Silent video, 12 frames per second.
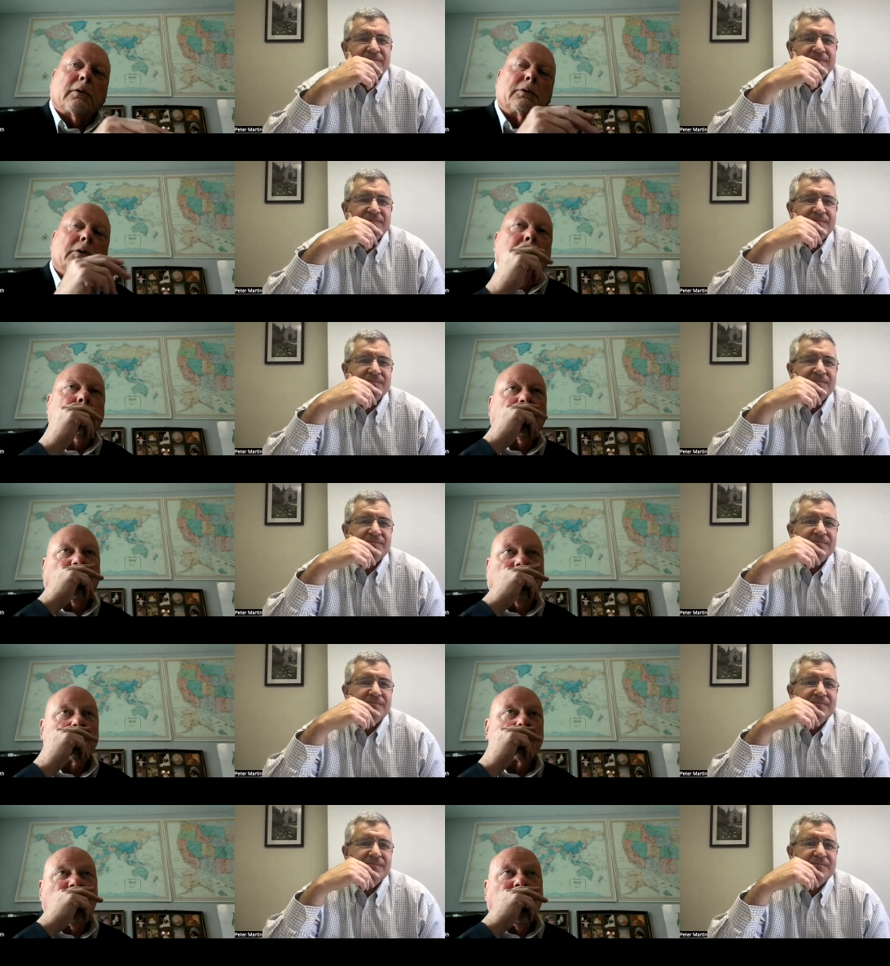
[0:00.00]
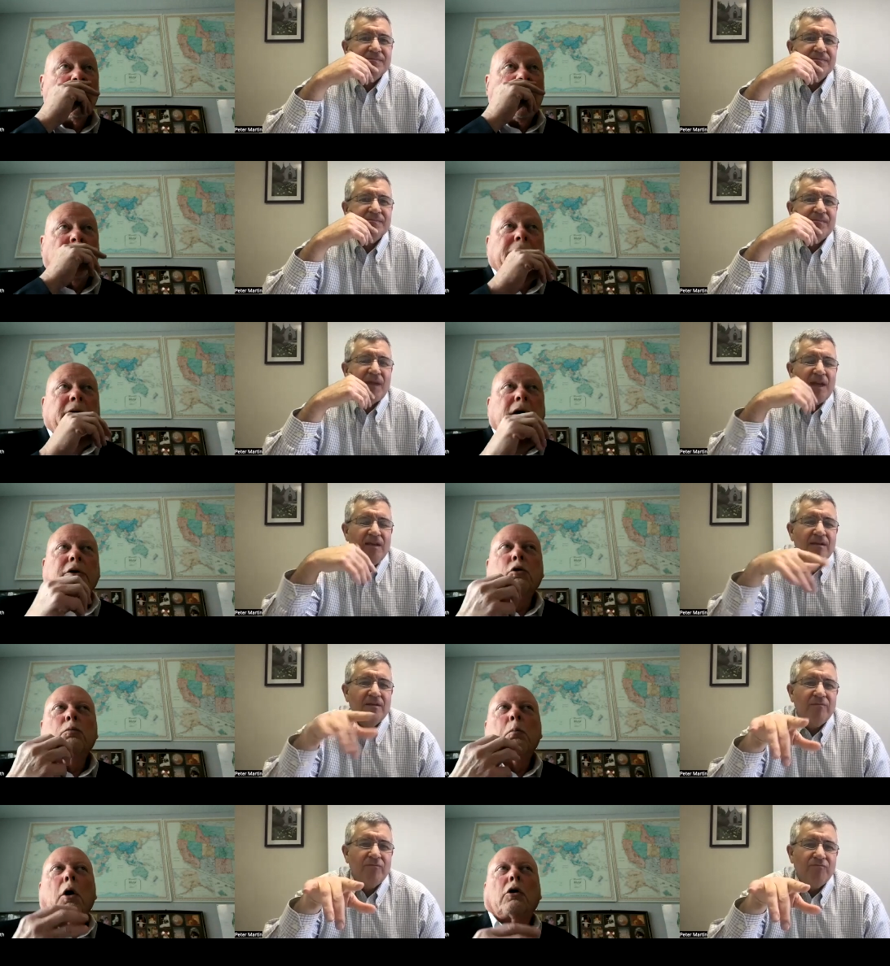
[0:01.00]
Speaker 1: of those details and then
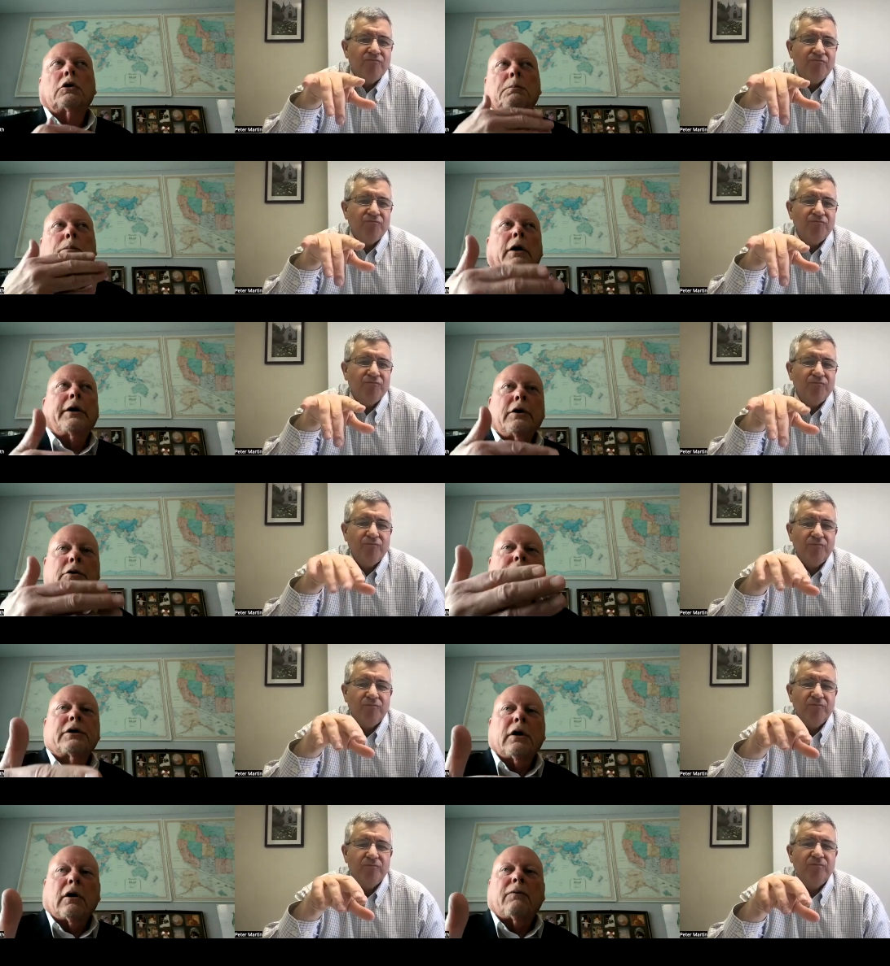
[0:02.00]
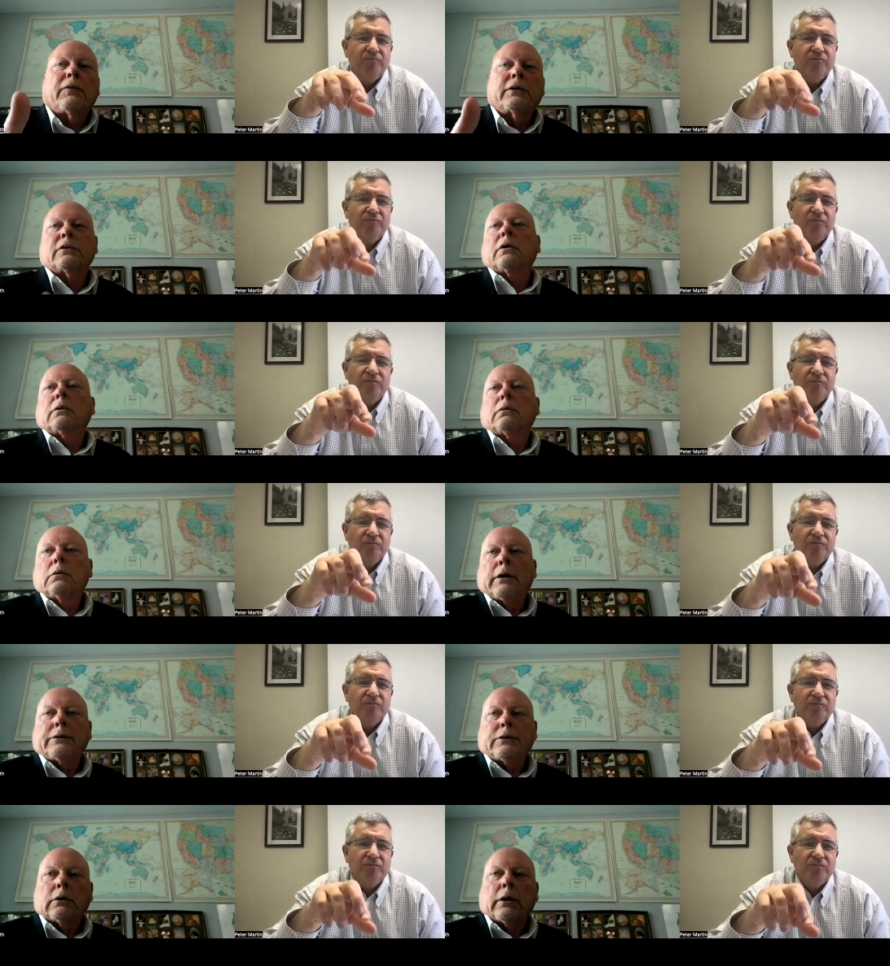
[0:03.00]
you multiply yourself as a
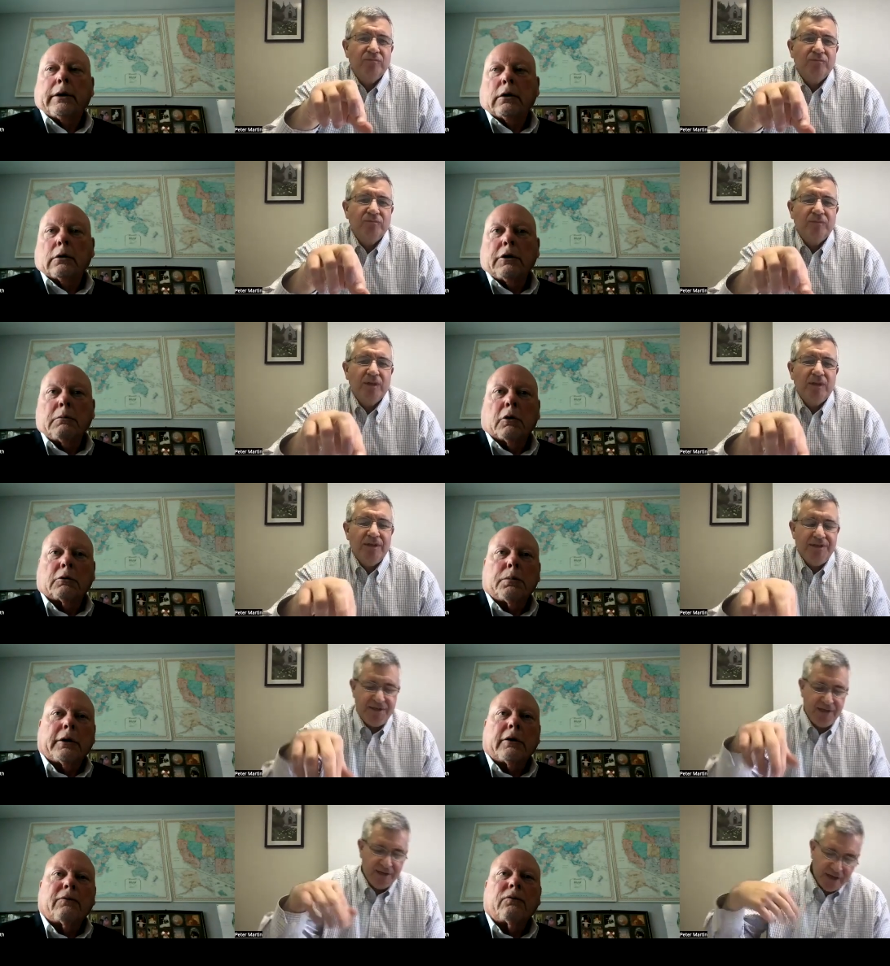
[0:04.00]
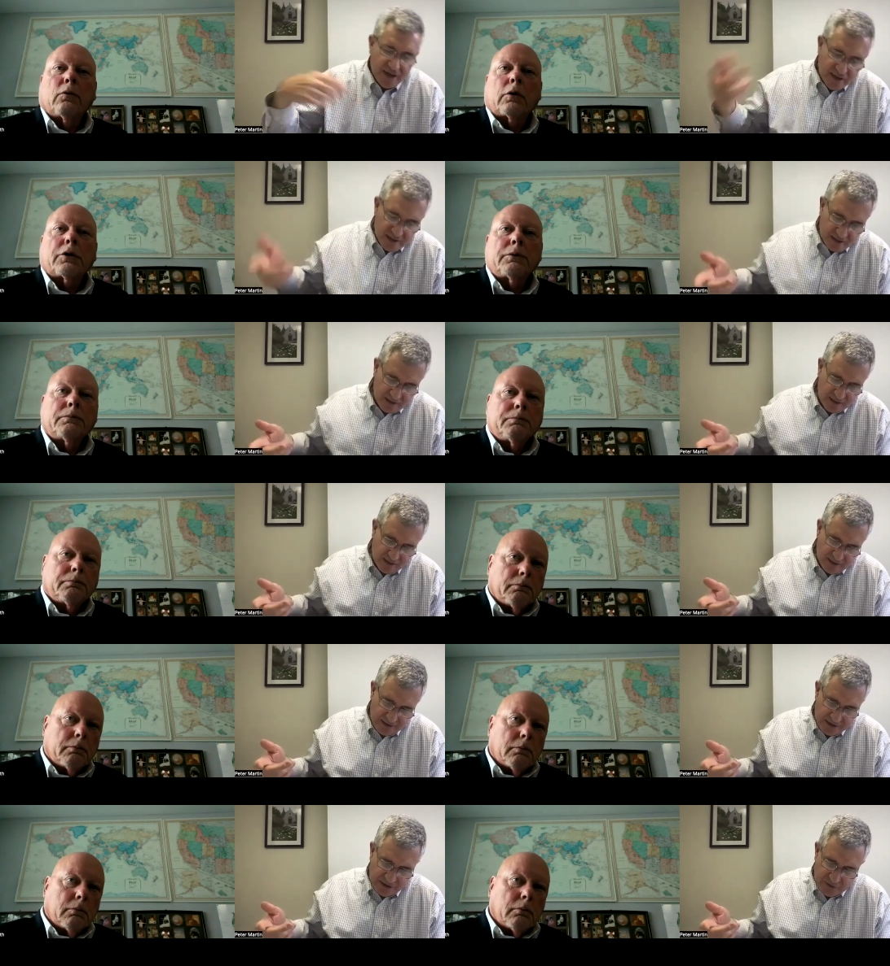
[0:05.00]
as a leader you multiply your force
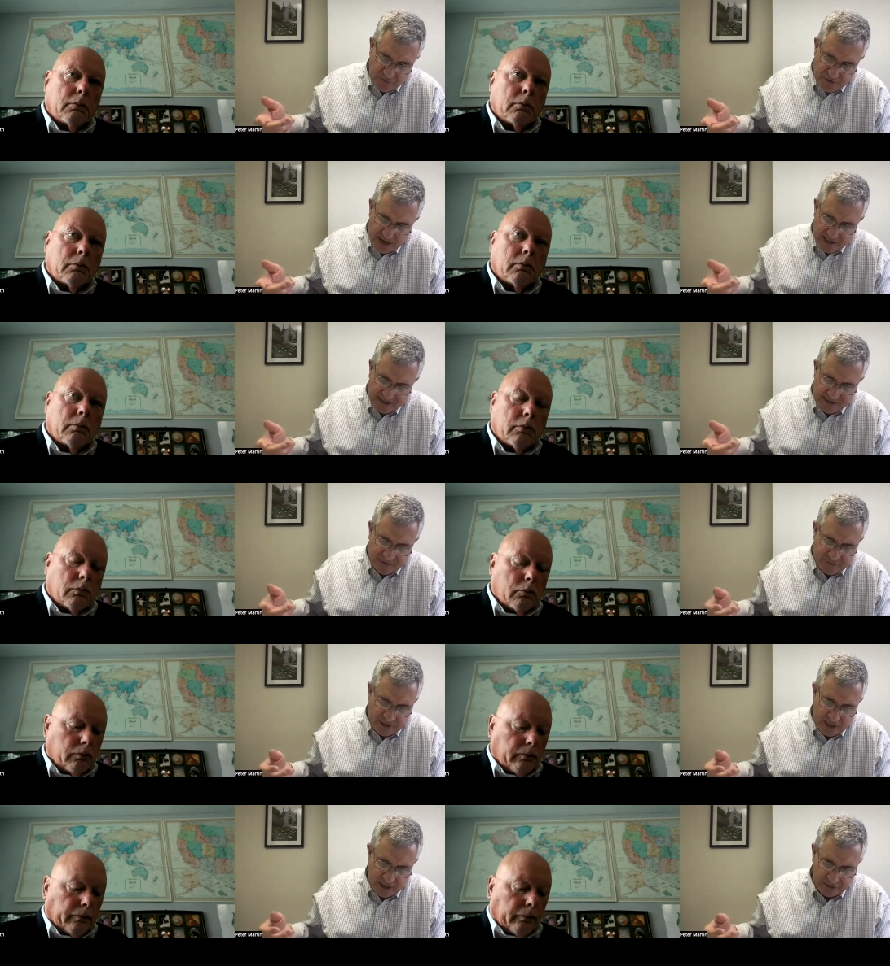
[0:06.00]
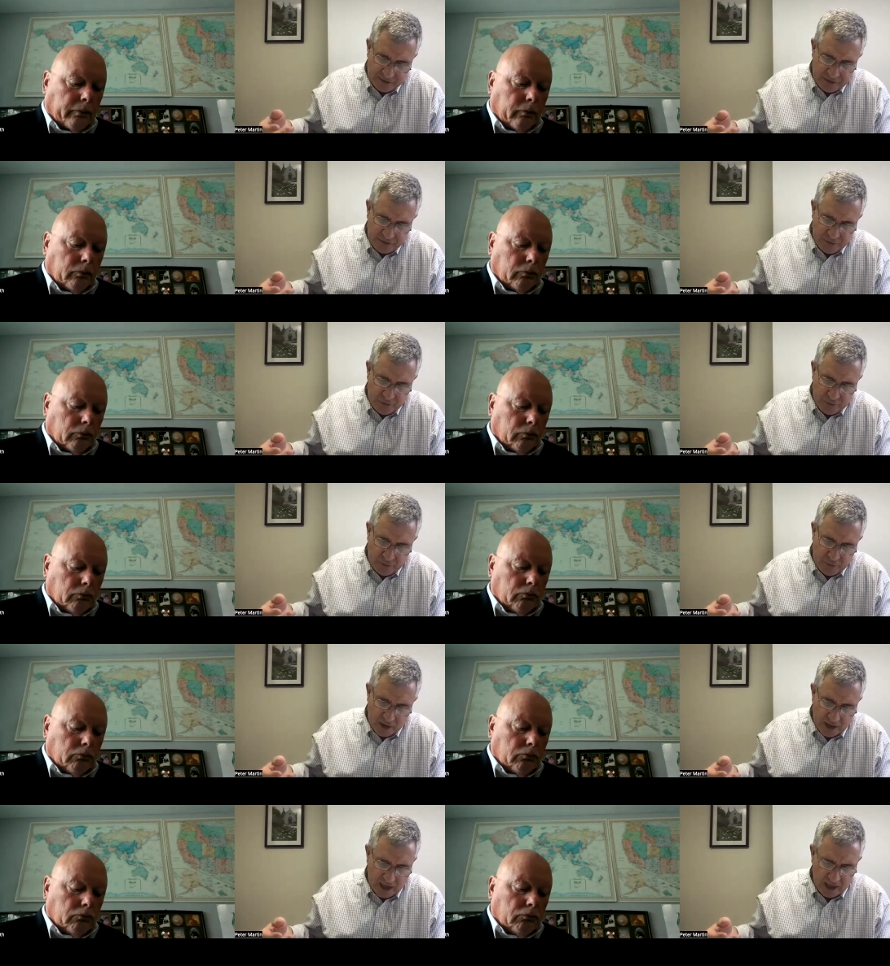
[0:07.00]
Speaker 2: did you find it difficult
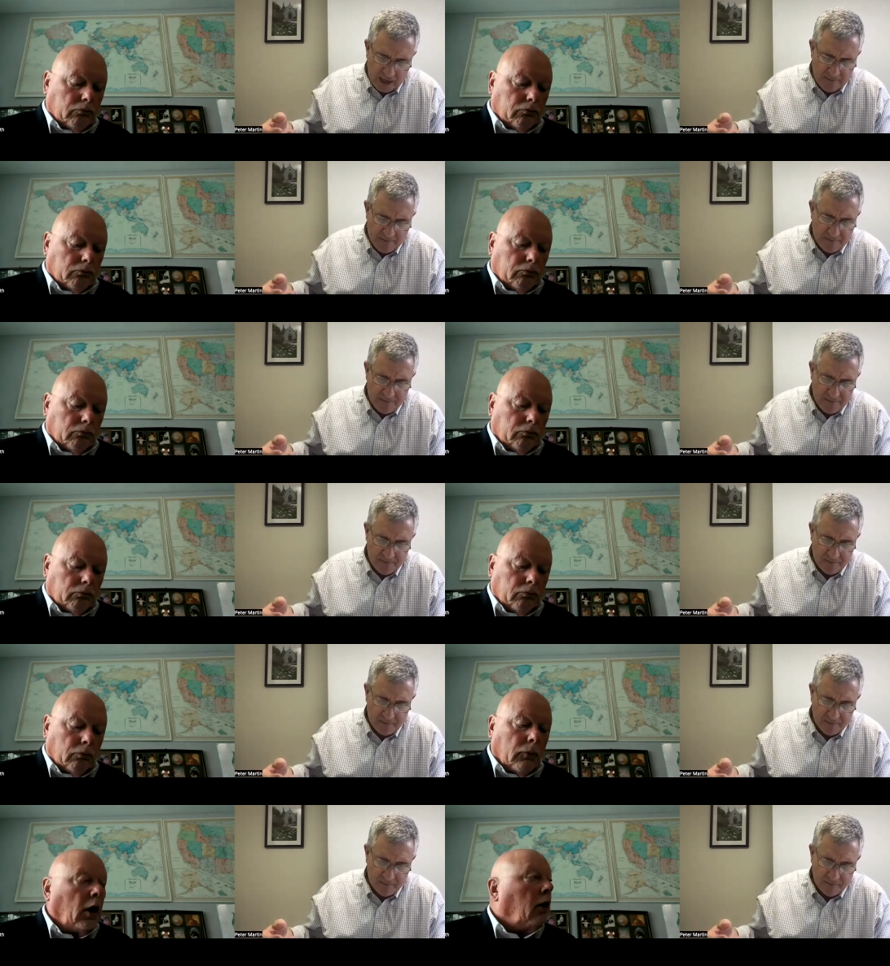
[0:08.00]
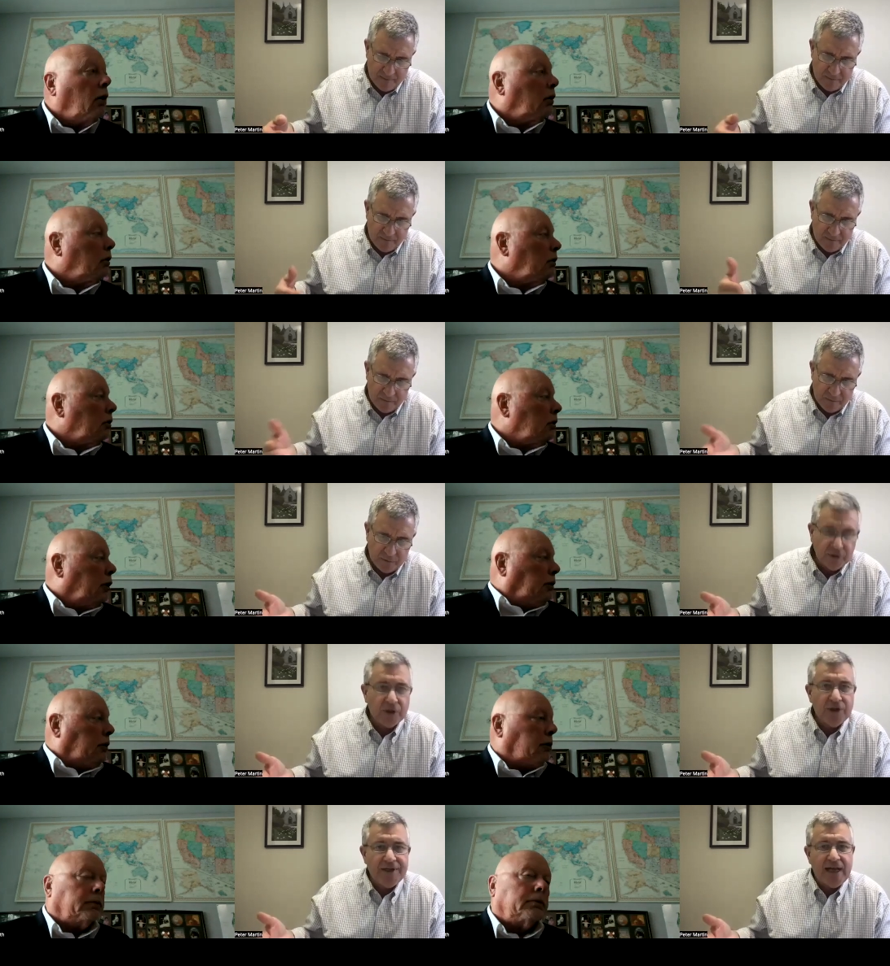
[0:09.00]
to um,
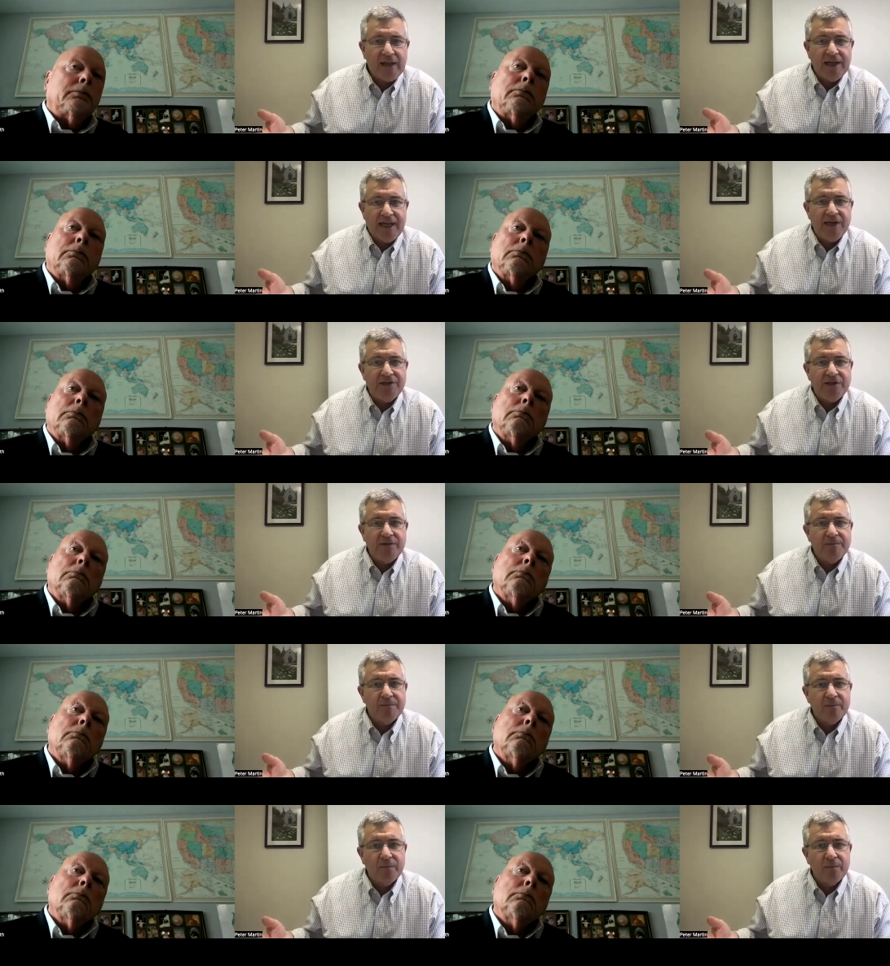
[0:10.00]
learn delegation